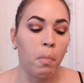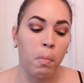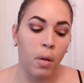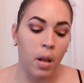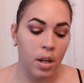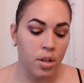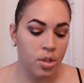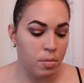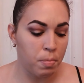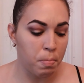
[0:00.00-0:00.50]

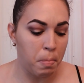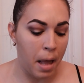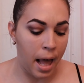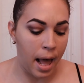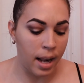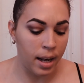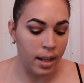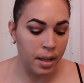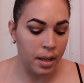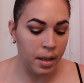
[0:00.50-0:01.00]
Blush
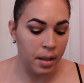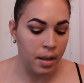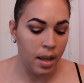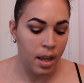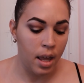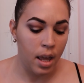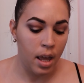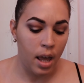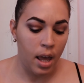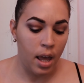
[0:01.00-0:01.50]
Palette,
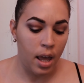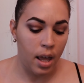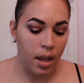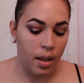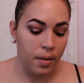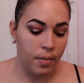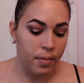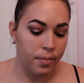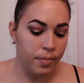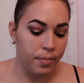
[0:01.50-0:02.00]

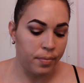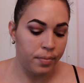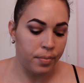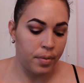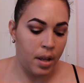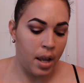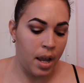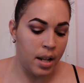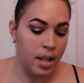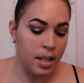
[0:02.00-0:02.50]

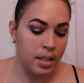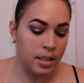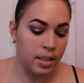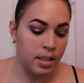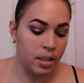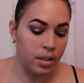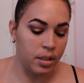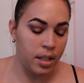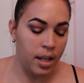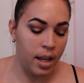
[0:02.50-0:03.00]
and it's
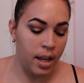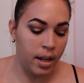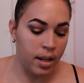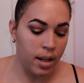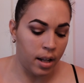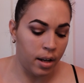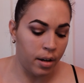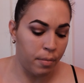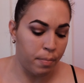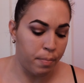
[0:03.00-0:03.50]
their 10
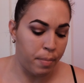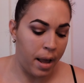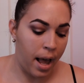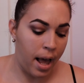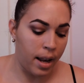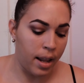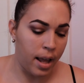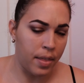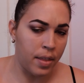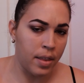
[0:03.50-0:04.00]
color
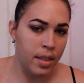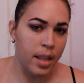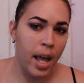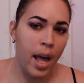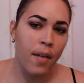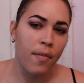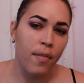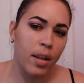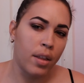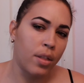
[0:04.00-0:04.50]
palette. I think they
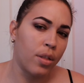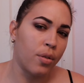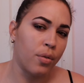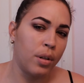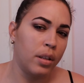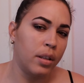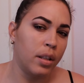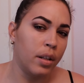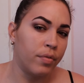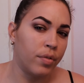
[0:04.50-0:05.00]
have like
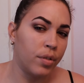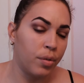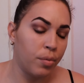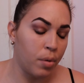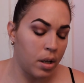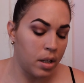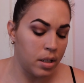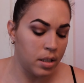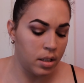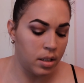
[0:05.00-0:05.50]
3 different
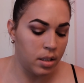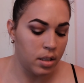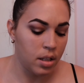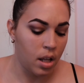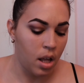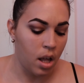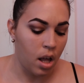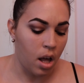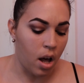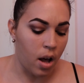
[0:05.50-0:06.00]
ones.
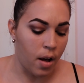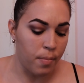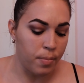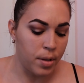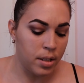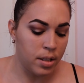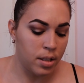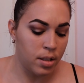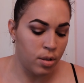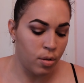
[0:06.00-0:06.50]

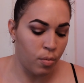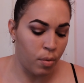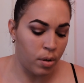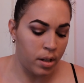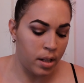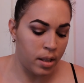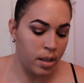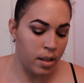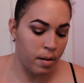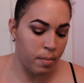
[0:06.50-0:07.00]
This is the one
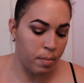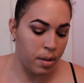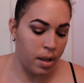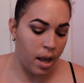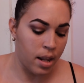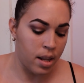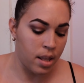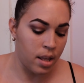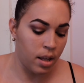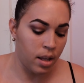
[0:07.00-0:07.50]
I ended up
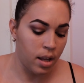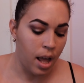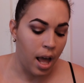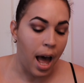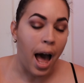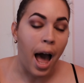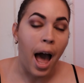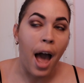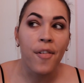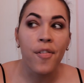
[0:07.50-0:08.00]
getting.
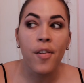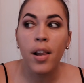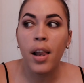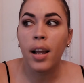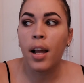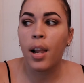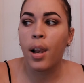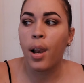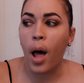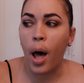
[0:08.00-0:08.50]
I feel
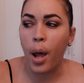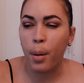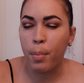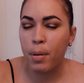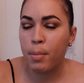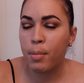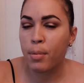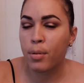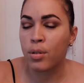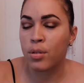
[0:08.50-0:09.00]
like a lot of
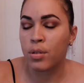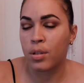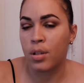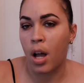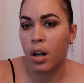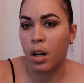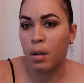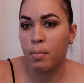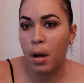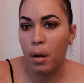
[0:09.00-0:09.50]
people don't
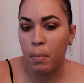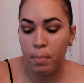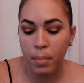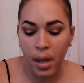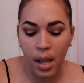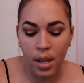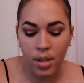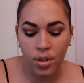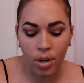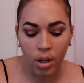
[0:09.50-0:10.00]
talk about
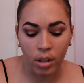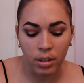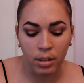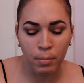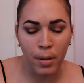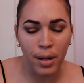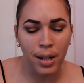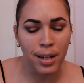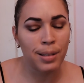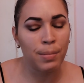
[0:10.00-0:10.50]
BH
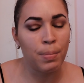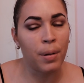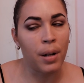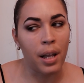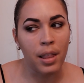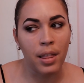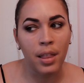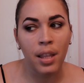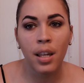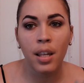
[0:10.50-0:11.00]
Cosmetics, but
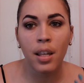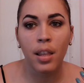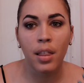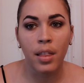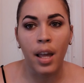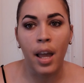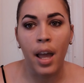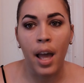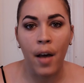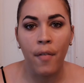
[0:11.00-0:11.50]
I think
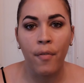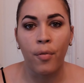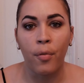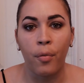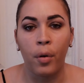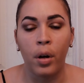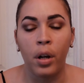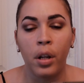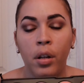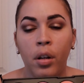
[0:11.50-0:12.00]
they have
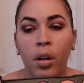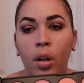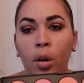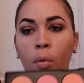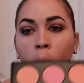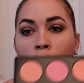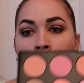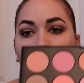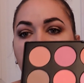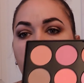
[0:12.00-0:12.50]
really good
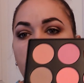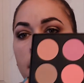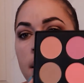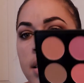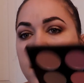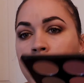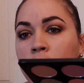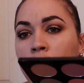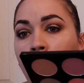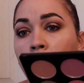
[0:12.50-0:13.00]
quality
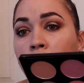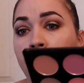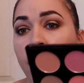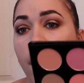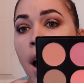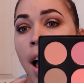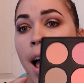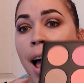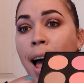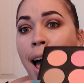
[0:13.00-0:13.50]
stuff
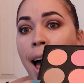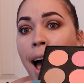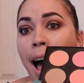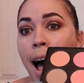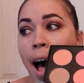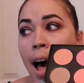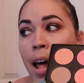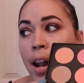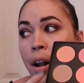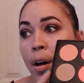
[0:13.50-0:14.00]

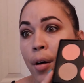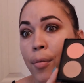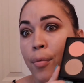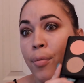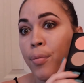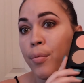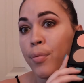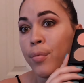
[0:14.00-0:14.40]
at a